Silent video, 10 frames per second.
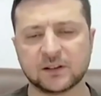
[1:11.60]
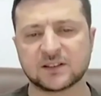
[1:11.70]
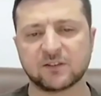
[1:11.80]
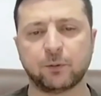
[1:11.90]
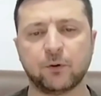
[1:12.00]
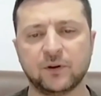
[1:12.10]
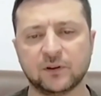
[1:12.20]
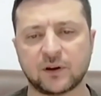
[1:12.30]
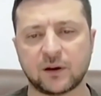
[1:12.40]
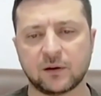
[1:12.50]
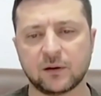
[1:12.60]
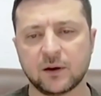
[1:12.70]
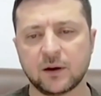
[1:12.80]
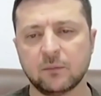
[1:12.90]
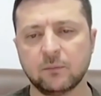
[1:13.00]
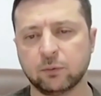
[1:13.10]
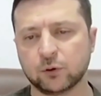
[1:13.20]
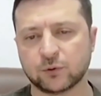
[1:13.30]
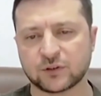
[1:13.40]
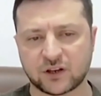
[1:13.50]
fight till the end,
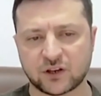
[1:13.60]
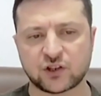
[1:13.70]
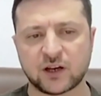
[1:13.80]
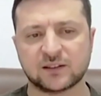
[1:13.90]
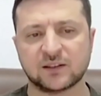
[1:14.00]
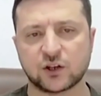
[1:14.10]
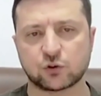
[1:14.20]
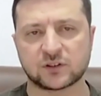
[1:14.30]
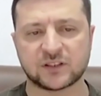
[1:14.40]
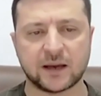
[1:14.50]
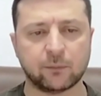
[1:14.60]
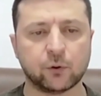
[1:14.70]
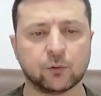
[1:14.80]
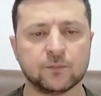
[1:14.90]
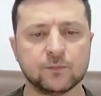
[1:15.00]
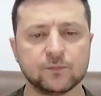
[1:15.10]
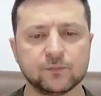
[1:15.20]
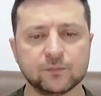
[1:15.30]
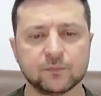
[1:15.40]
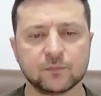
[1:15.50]
at sea, in the
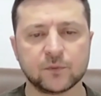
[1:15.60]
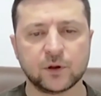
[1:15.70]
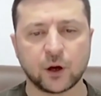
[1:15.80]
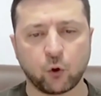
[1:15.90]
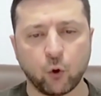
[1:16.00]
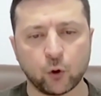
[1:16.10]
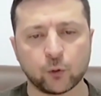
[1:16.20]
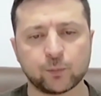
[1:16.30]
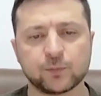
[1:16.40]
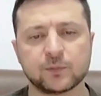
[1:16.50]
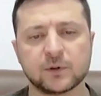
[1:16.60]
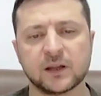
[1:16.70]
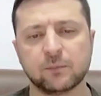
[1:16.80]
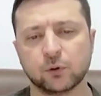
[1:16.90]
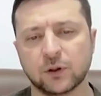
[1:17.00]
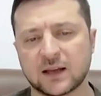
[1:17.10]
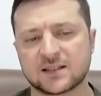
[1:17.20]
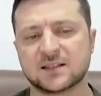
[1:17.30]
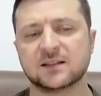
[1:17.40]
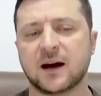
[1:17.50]
air. We will continue
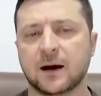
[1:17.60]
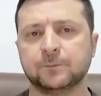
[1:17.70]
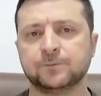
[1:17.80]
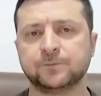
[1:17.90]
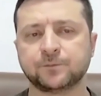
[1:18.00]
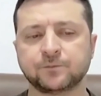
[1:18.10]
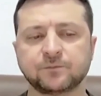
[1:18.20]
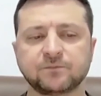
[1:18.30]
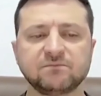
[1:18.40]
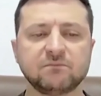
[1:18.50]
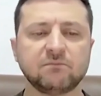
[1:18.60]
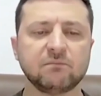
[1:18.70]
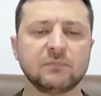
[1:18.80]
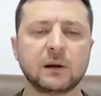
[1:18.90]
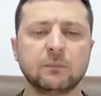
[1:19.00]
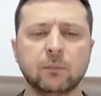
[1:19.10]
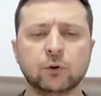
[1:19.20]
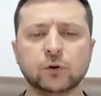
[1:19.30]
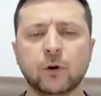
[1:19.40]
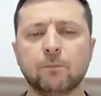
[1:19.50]
fighting for our land,
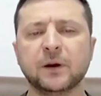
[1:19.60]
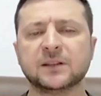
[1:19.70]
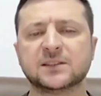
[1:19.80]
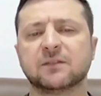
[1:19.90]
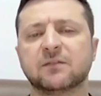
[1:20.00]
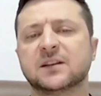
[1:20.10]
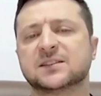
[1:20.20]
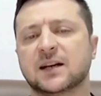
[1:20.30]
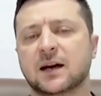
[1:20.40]
whatever the cost.